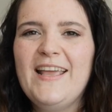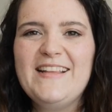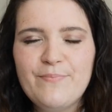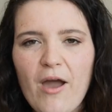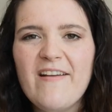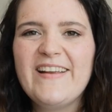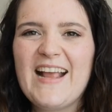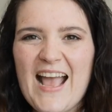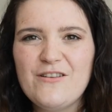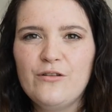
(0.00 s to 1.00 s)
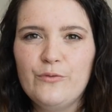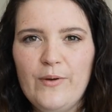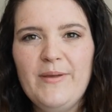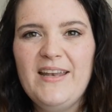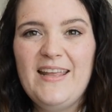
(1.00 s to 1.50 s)
inspiring adult
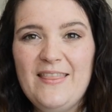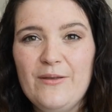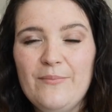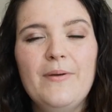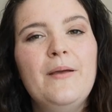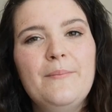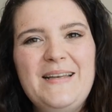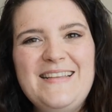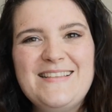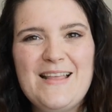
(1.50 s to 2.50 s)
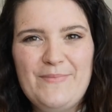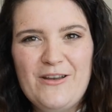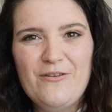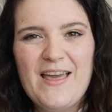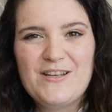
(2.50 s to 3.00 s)
women in them, please let me
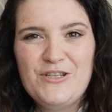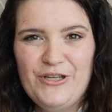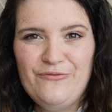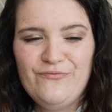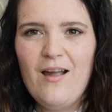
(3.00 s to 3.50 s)
know that too.